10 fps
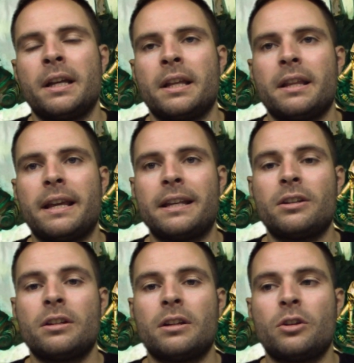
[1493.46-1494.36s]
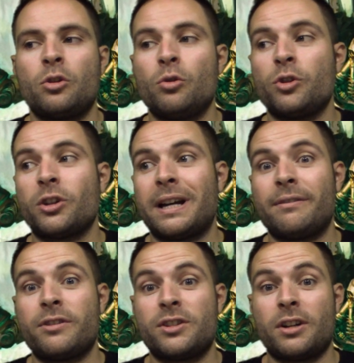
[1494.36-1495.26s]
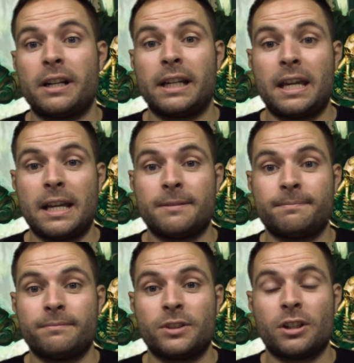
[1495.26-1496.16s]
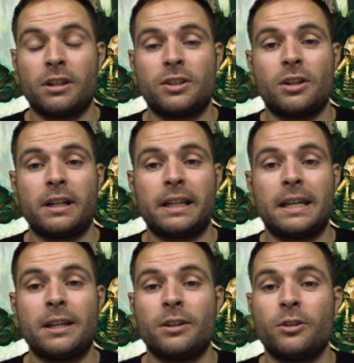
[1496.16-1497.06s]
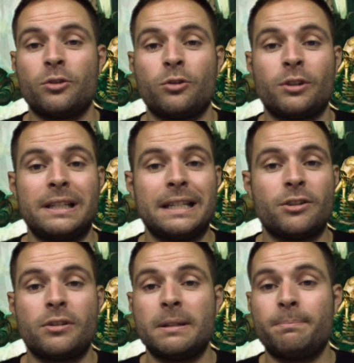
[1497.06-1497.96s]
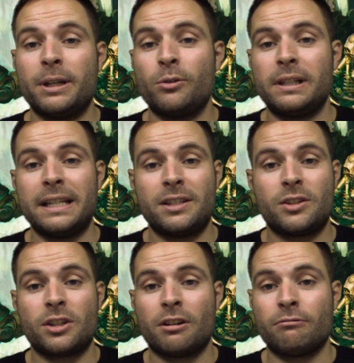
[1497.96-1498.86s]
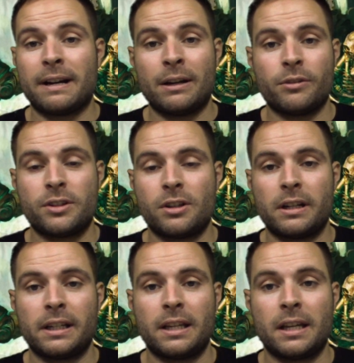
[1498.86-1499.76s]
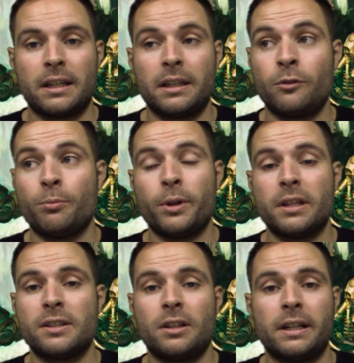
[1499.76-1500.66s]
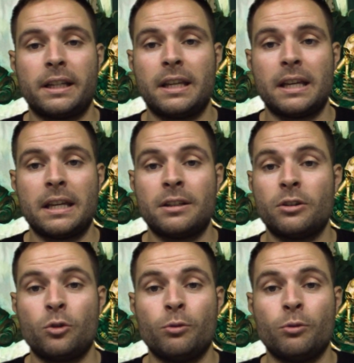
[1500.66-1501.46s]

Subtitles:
Then you also have the Silent King. So the Silent King, you can literally build lists around the Silent King. If you're putting the Silent King in, you're